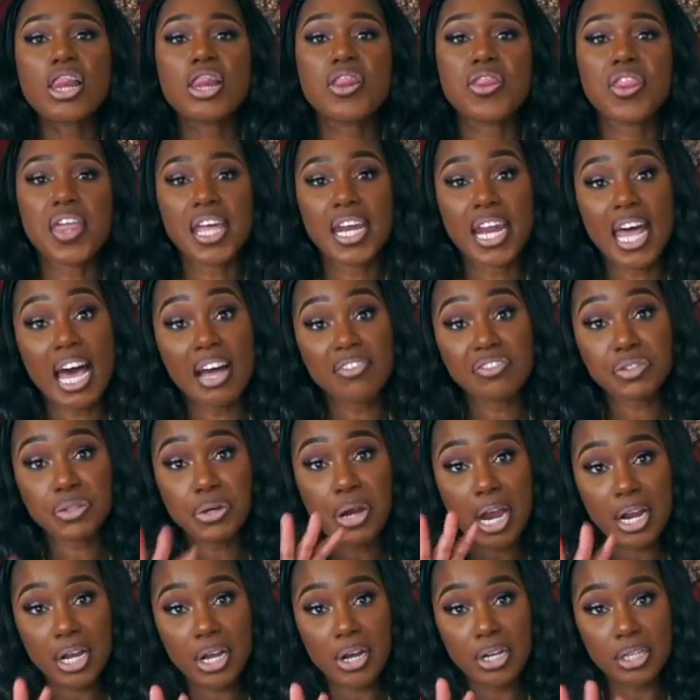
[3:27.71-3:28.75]
Then after
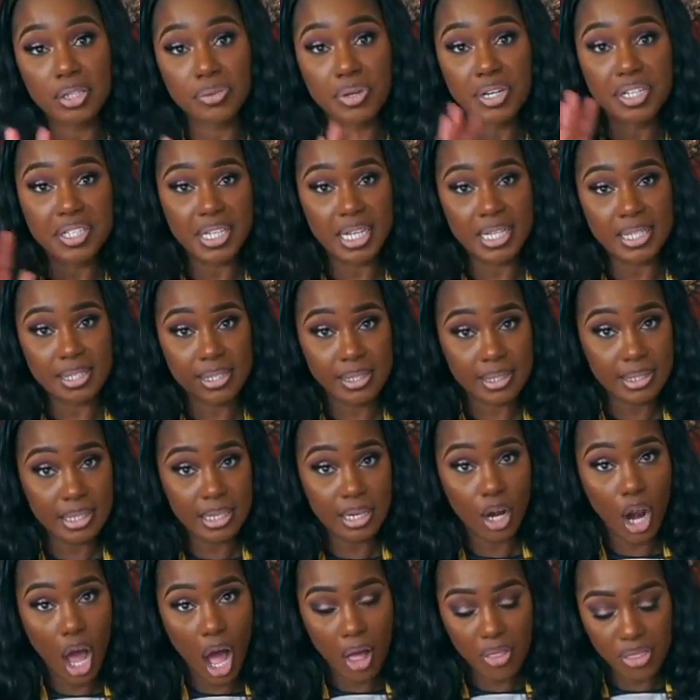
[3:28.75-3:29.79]
I color it and
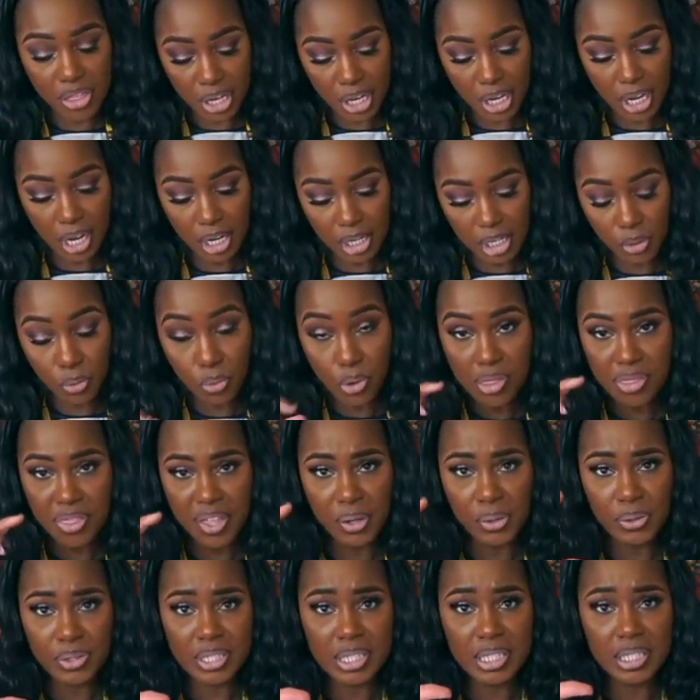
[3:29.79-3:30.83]
lock the color with
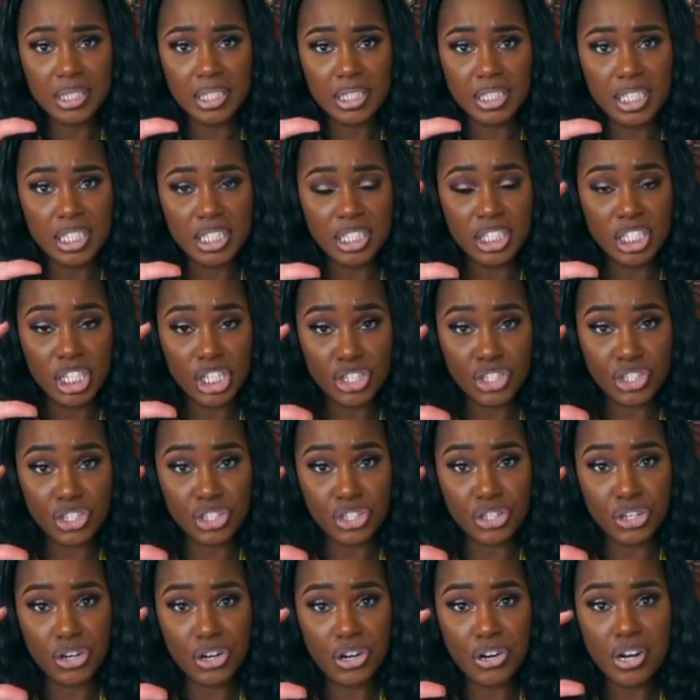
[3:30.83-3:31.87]
those little
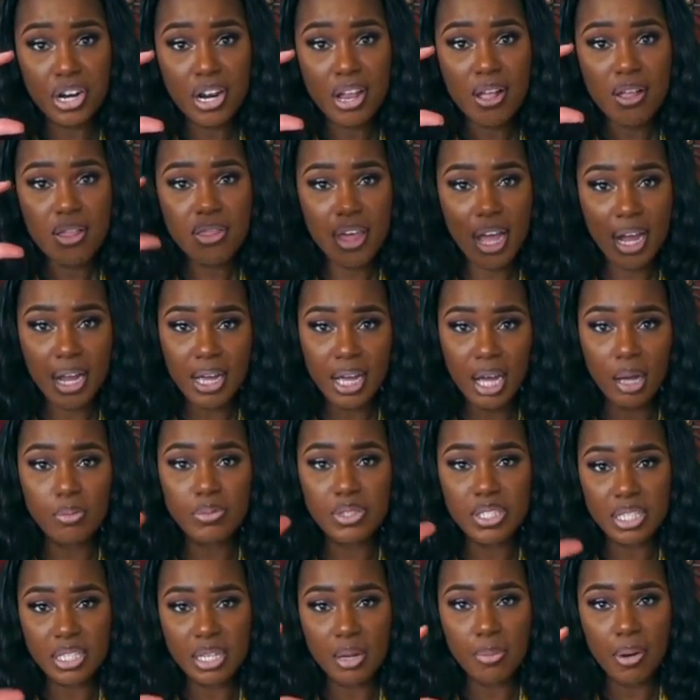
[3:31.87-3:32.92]
conditioner that
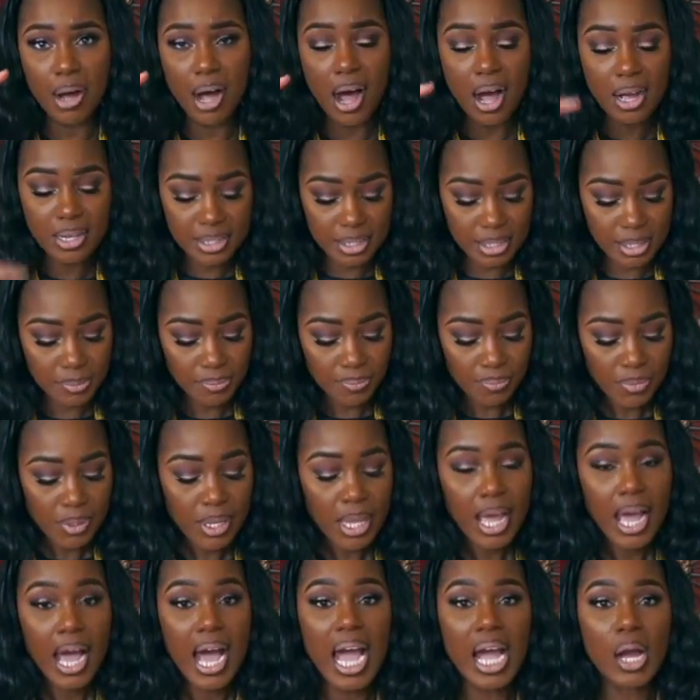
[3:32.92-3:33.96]
comes in a box,
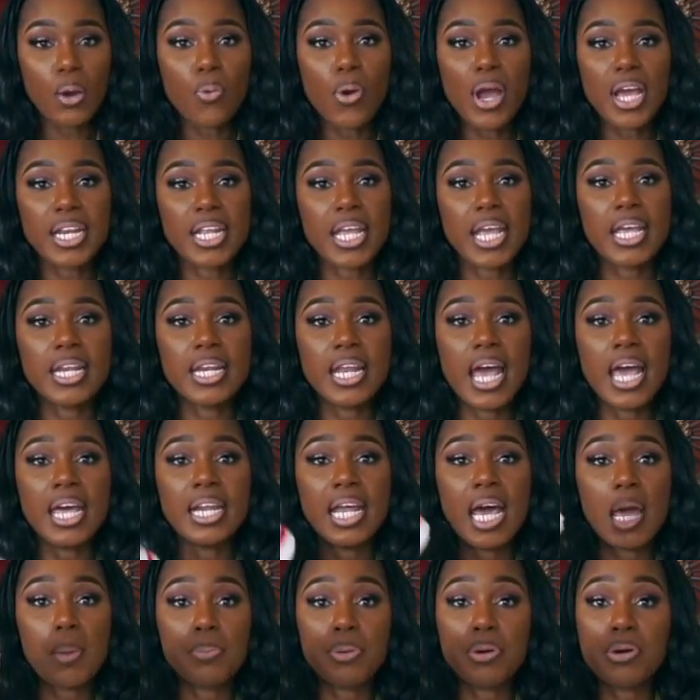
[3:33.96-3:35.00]
I went in and
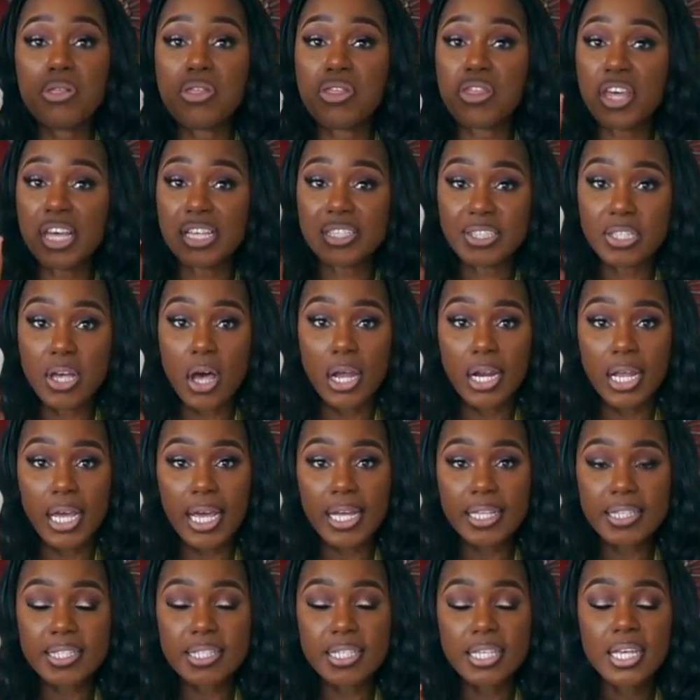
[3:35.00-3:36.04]
I put this on
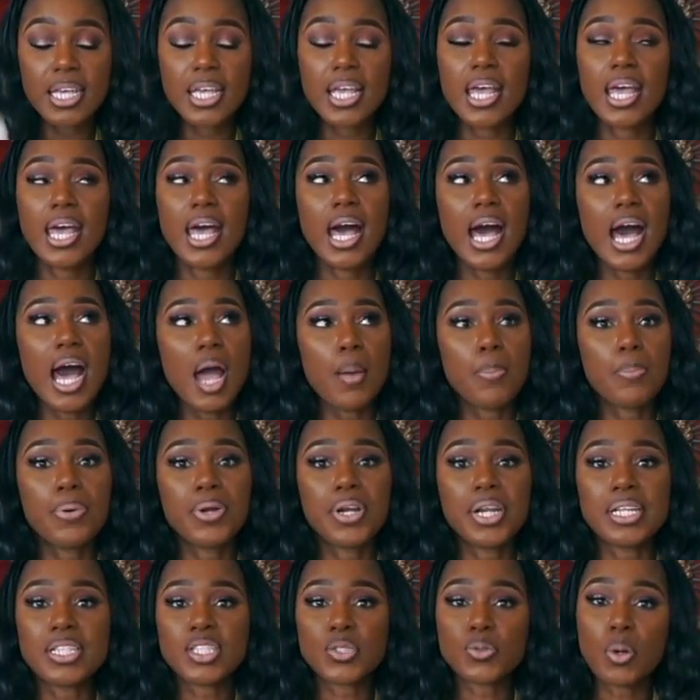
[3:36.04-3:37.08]
it. I
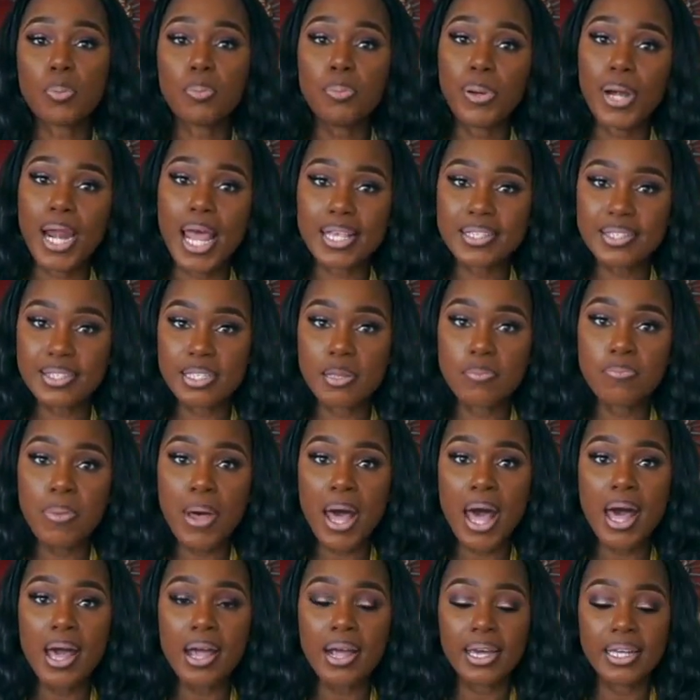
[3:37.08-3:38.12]
put it into a plastic
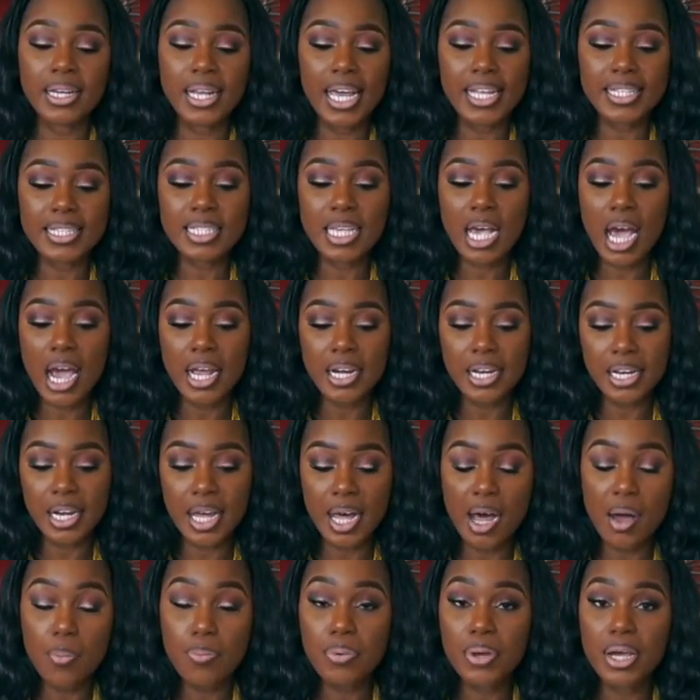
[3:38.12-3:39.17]
bag and I tied it
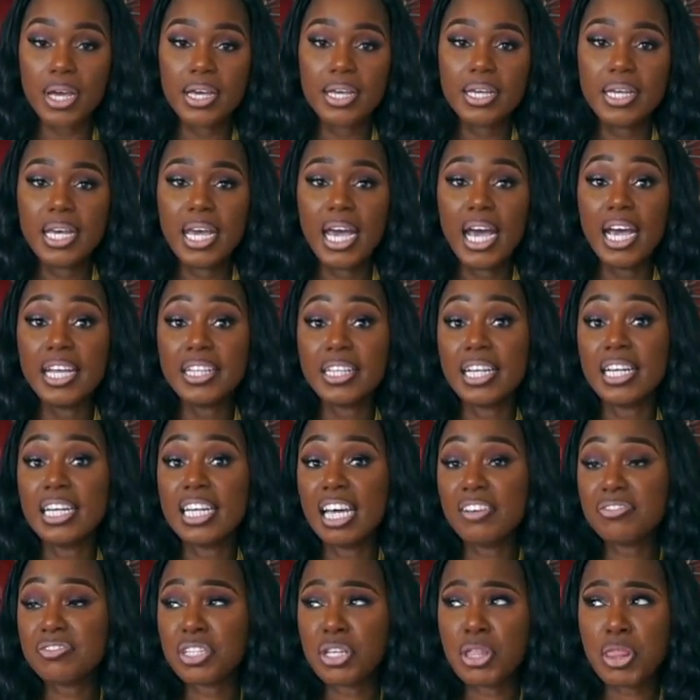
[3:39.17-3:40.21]
up. And I
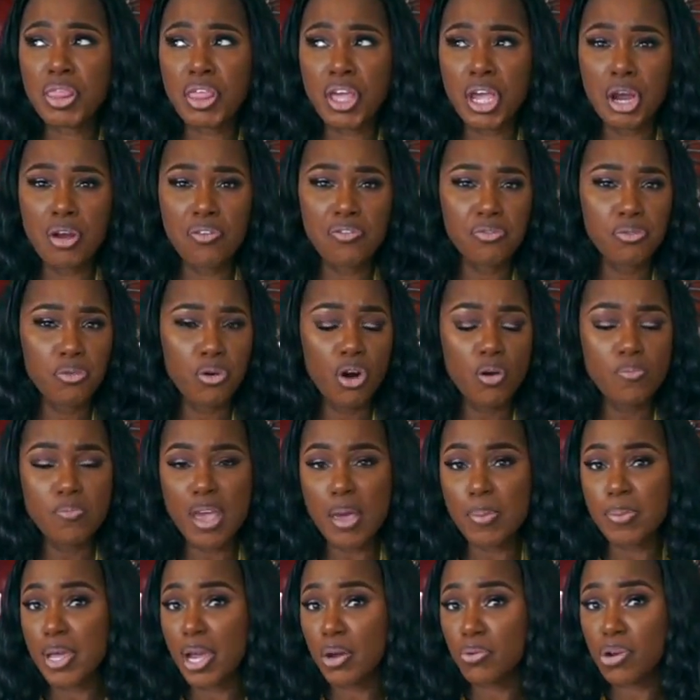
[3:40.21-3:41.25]
left it there for
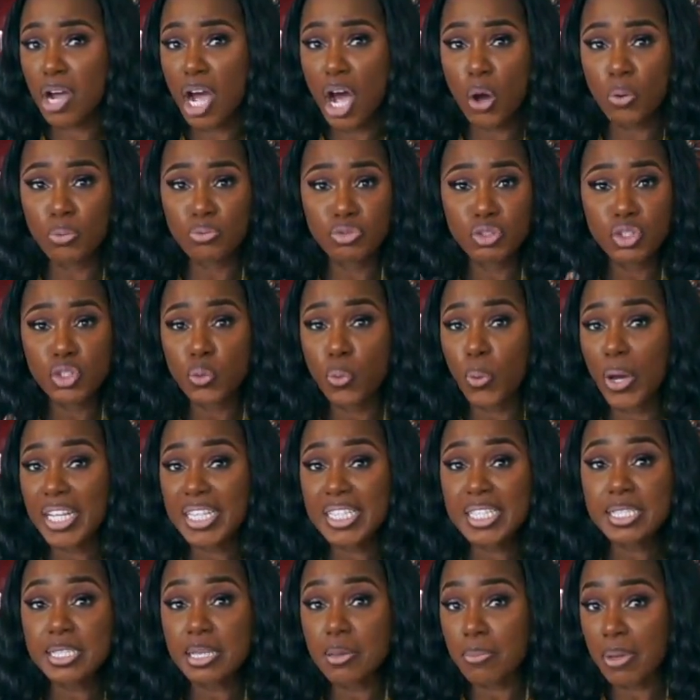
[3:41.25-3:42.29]
maybe around
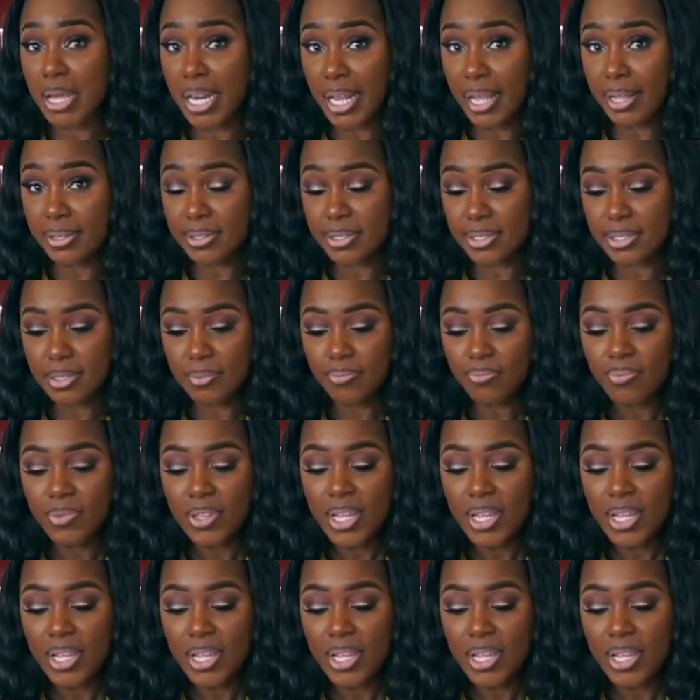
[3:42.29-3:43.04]
20 minutes.